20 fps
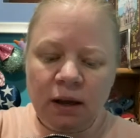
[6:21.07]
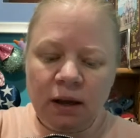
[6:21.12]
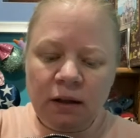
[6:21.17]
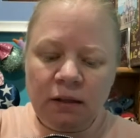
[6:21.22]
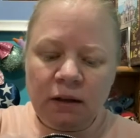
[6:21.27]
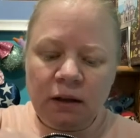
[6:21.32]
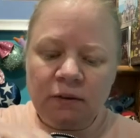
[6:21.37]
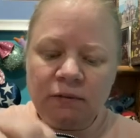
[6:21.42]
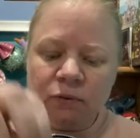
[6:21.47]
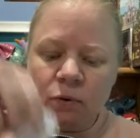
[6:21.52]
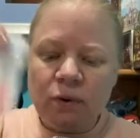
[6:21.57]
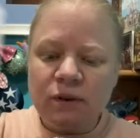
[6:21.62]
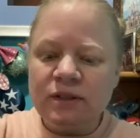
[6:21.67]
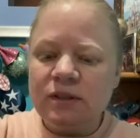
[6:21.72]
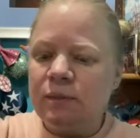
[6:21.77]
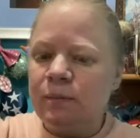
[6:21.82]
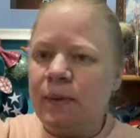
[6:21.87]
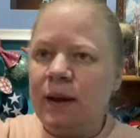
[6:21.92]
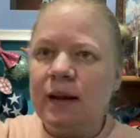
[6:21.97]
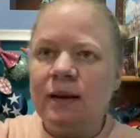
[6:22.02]
And then, of course,
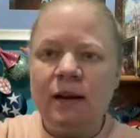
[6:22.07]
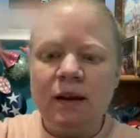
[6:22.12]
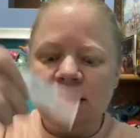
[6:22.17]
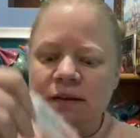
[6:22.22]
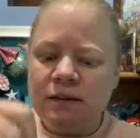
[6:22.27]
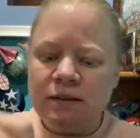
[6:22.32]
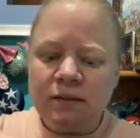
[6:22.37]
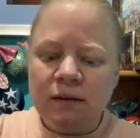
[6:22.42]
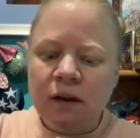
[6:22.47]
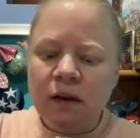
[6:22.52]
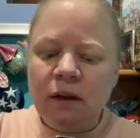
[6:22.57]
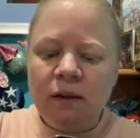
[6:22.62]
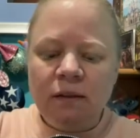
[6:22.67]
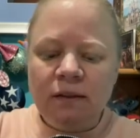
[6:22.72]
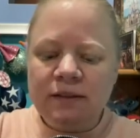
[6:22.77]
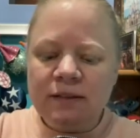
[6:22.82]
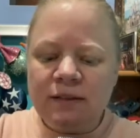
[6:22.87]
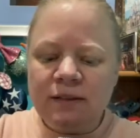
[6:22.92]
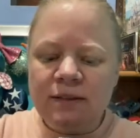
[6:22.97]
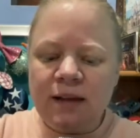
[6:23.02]
some Band-Aids.
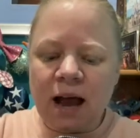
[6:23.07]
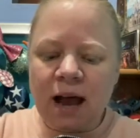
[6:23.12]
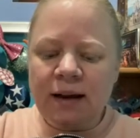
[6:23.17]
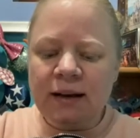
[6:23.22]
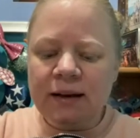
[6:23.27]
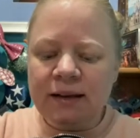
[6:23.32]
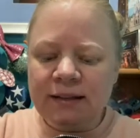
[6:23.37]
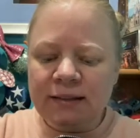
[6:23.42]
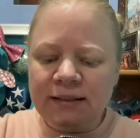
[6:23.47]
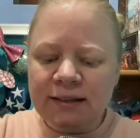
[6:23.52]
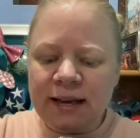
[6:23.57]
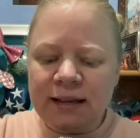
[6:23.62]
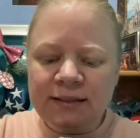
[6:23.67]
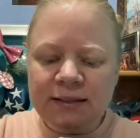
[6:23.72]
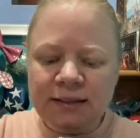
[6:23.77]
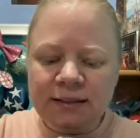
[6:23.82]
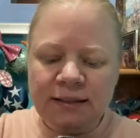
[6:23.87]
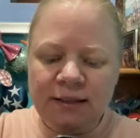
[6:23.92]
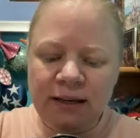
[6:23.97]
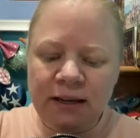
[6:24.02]
This is not a
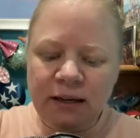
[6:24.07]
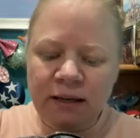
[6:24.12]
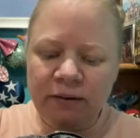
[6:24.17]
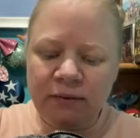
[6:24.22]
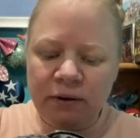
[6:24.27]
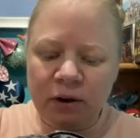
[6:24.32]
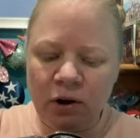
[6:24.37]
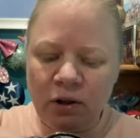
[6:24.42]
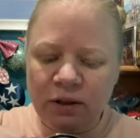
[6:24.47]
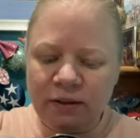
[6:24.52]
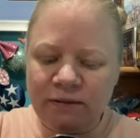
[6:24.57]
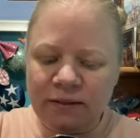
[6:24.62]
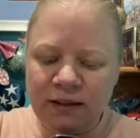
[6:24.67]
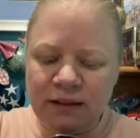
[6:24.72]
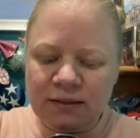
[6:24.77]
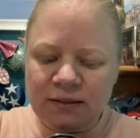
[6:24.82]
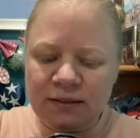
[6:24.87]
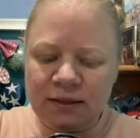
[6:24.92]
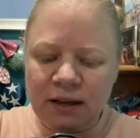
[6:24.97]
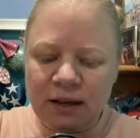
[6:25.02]
necessity, all of
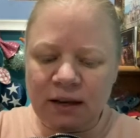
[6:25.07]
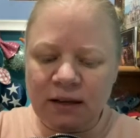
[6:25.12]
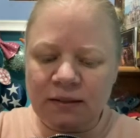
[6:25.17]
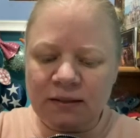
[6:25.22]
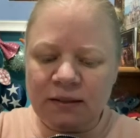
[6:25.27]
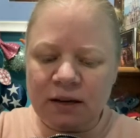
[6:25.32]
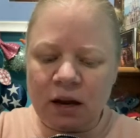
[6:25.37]
these things.